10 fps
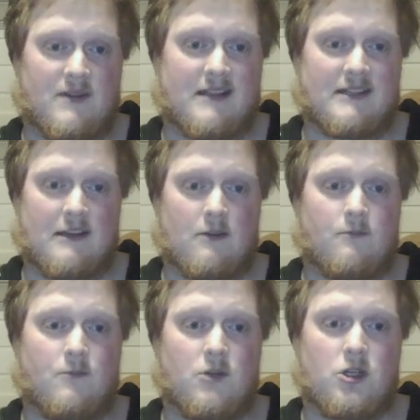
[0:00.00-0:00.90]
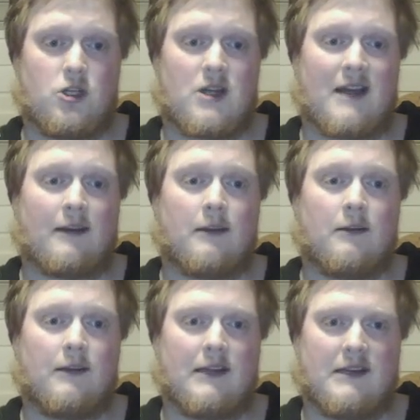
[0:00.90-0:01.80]
here. Check,
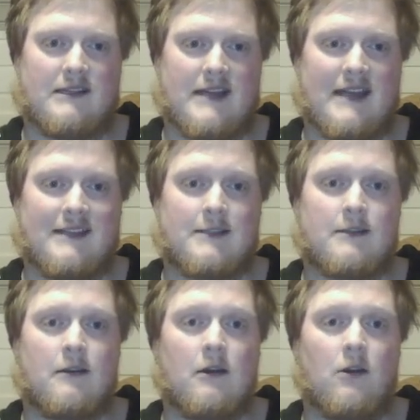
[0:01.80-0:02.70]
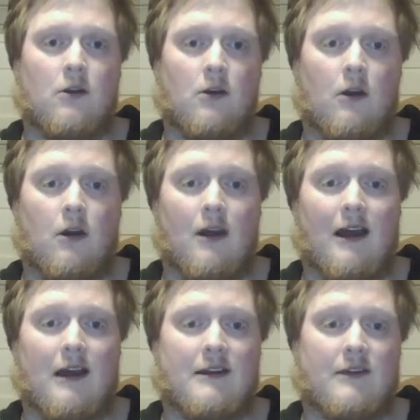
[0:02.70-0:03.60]
king takes.
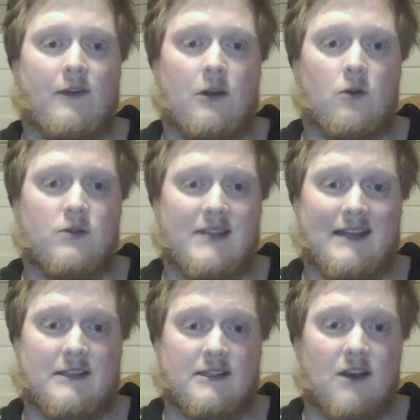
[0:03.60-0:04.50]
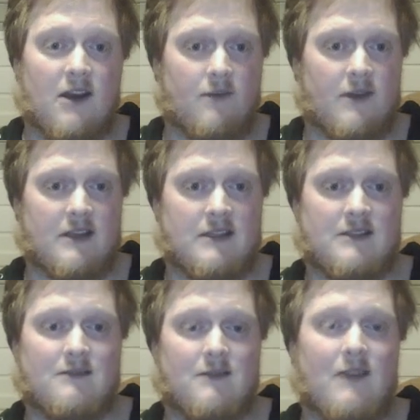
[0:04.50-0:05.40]
And if he goes inside of this,
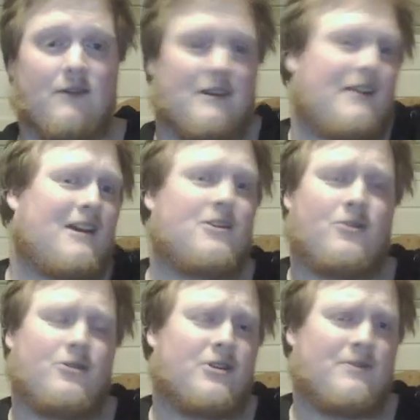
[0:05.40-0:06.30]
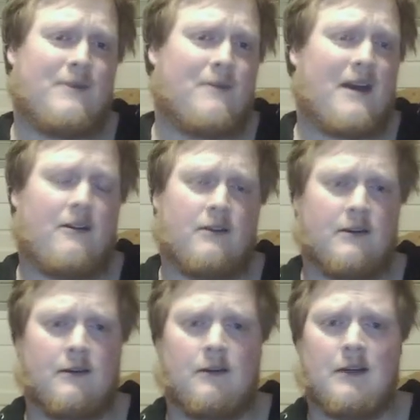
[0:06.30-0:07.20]
I feel like I should just be better.
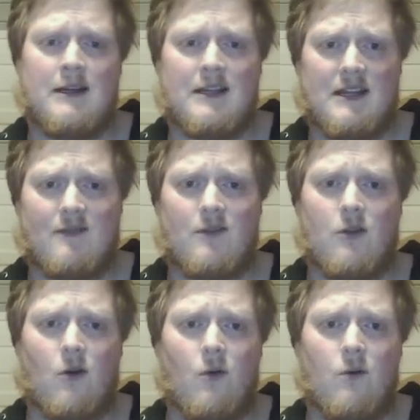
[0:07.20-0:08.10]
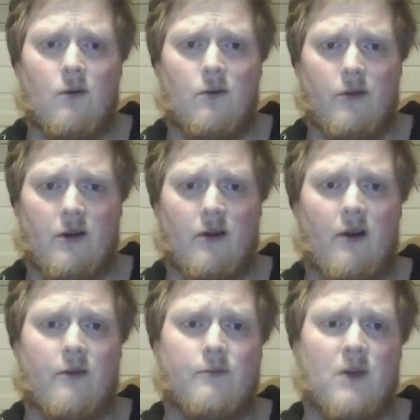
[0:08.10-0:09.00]
Even though there
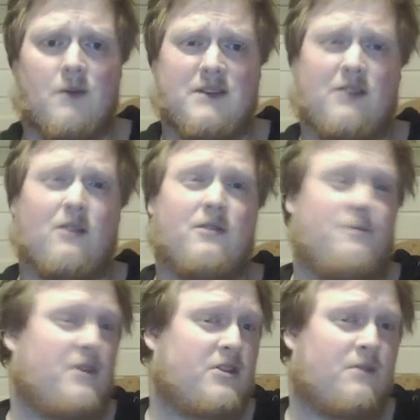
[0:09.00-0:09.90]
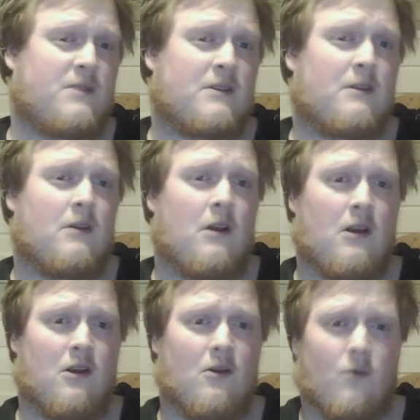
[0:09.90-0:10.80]
are opposite colored bishops,
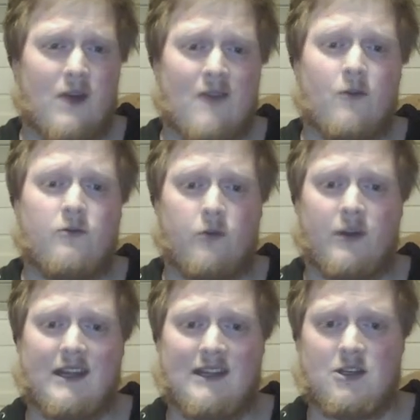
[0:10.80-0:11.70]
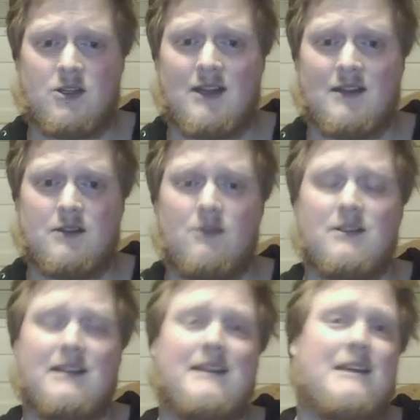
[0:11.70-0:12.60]
we have a rook each, and as long as
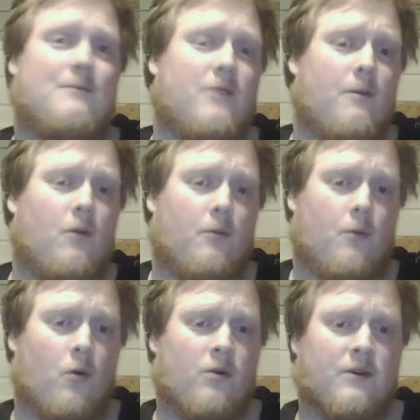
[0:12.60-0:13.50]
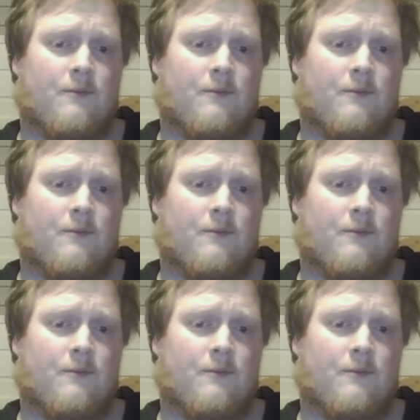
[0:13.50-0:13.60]
I keep them on board,